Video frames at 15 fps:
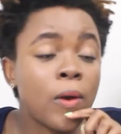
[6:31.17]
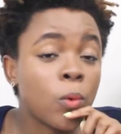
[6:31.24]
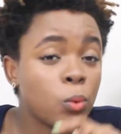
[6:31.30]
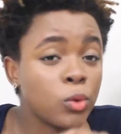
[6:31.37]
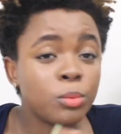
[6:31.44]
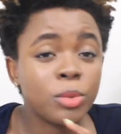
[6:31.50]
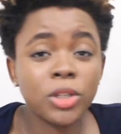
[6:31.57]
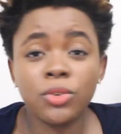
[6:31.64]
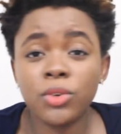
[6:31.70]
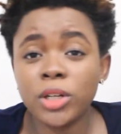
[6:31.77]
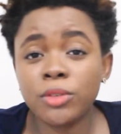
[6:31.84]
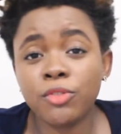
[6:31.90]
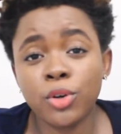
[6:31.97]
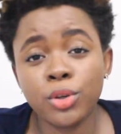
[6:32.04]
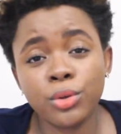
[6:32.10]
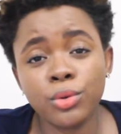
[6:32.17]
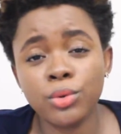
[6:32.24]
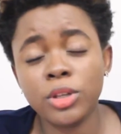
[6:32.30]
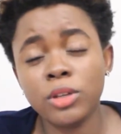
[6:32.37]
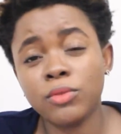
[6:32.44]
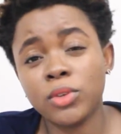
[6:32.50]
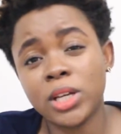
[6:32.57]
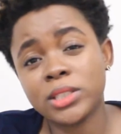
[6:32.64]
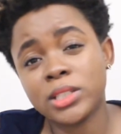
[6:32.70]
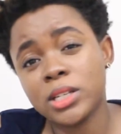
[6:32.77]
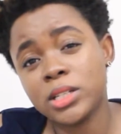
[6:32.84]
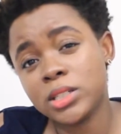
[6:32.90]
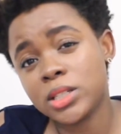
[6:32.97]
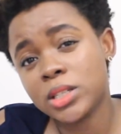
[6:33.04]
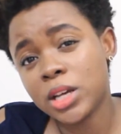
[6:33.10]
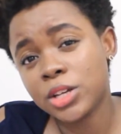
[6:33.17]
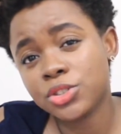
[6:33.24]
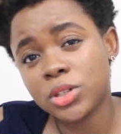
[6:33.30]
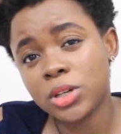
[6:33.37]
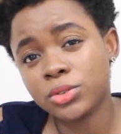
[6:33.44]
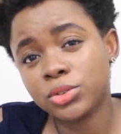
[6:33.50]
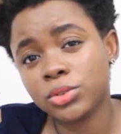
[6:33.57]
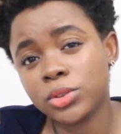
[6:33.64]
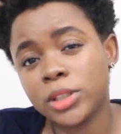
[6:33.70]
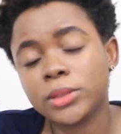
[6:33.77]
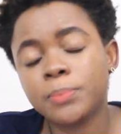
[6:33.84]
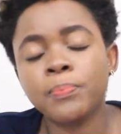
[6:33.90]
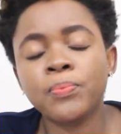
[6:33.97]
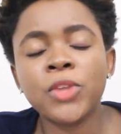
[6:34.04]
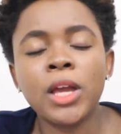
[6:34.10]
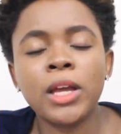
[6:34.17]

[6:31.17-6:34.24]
would be great for you even as an international student.